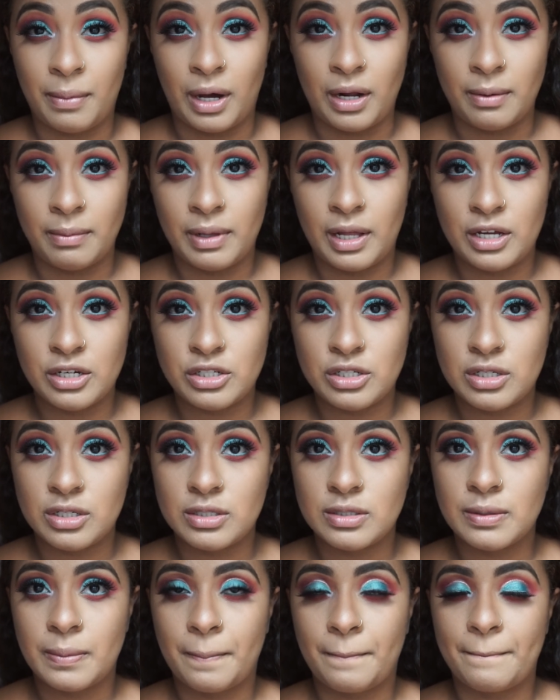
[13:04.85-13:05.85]
bottom
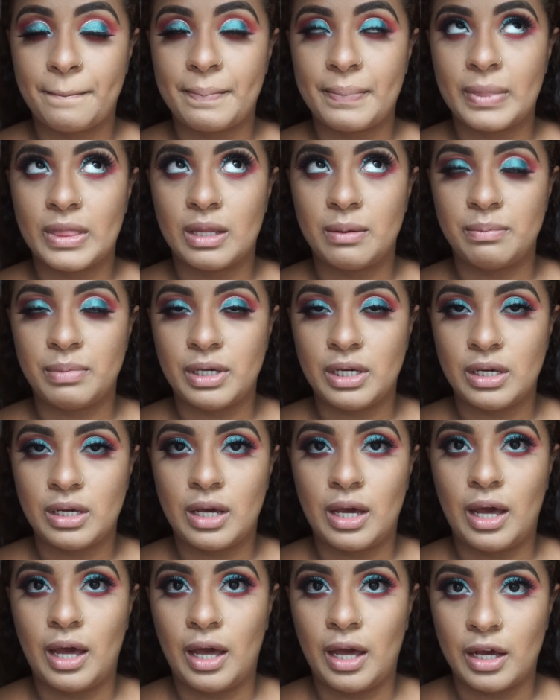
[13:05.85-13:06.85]
lashes, be
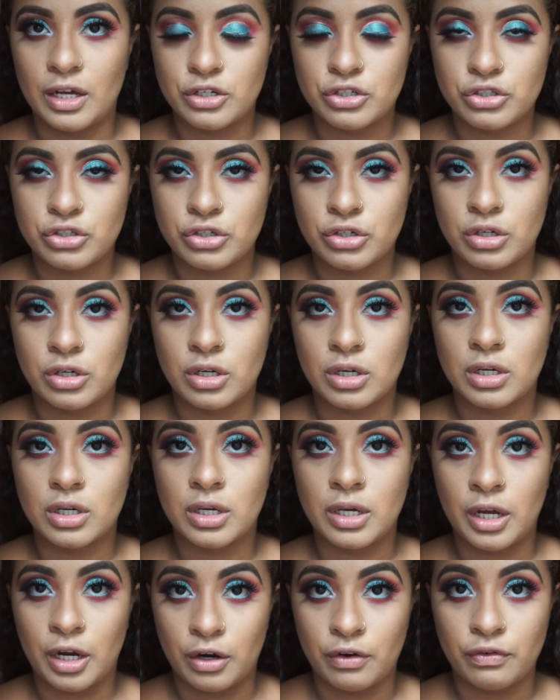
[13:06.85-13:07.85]
extra
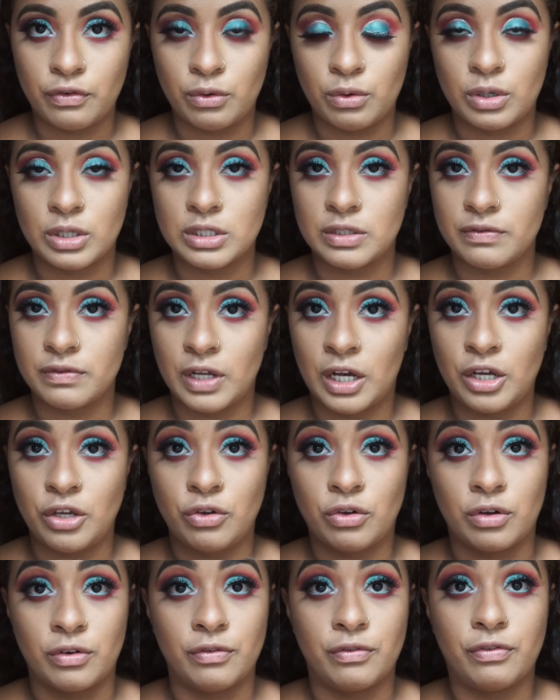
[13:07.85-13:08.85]
careful, because if not,
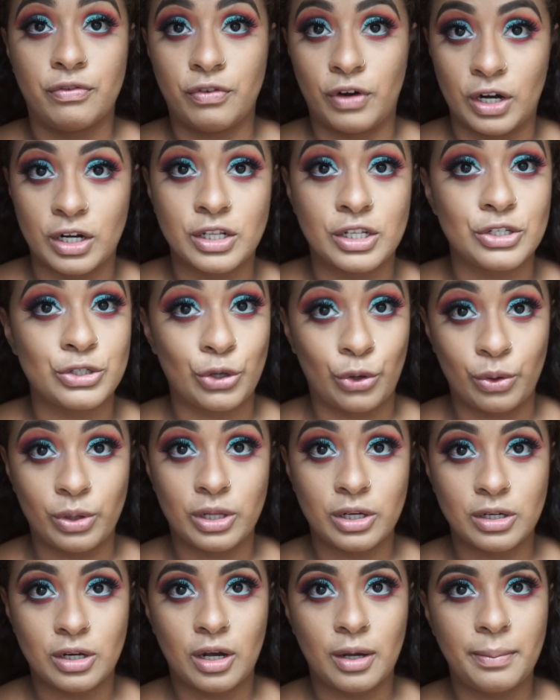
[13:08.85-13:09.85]
you can fuck this whole
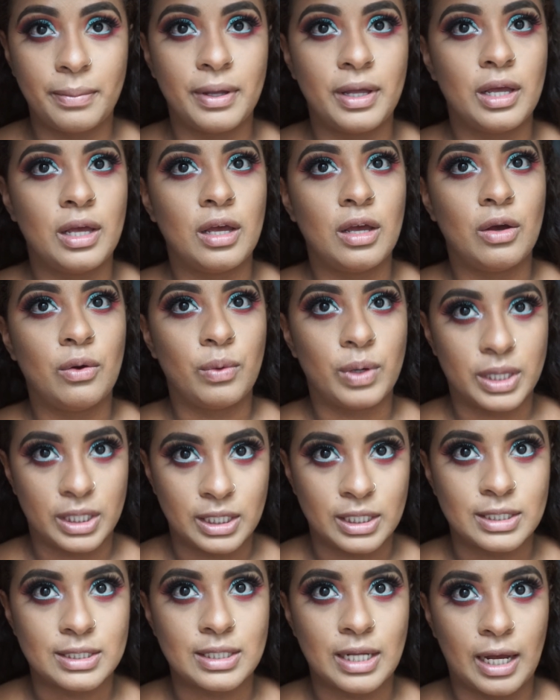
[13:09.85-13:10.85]
look up
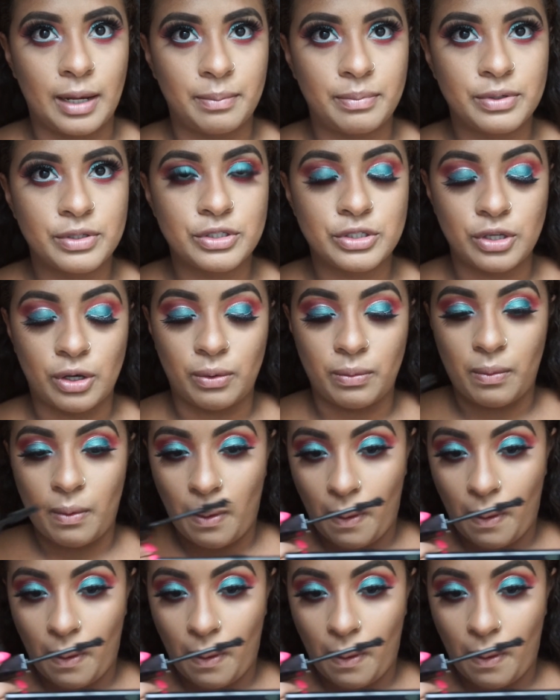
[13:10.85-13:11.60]
within a snap. So